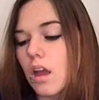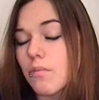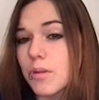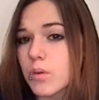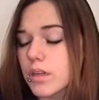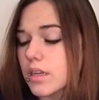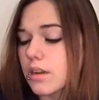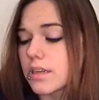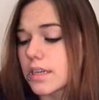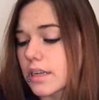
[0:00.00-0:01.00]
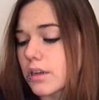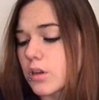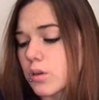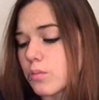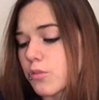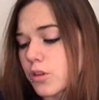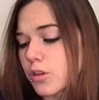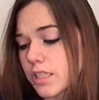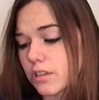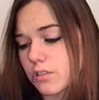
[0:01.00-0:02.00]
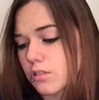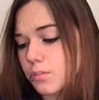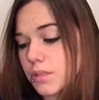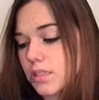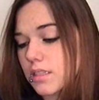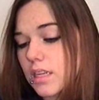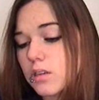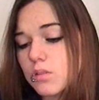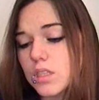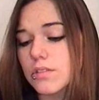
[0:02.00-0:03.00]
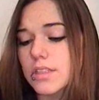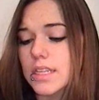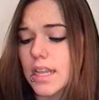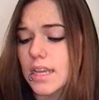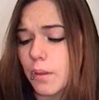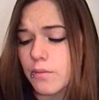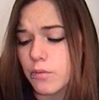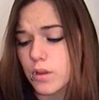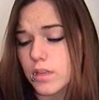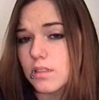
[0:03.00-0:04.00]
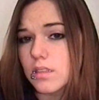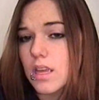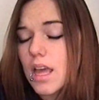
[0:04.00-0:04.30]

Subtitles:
I've been working on it at home for years, but since I don't generally like my voice,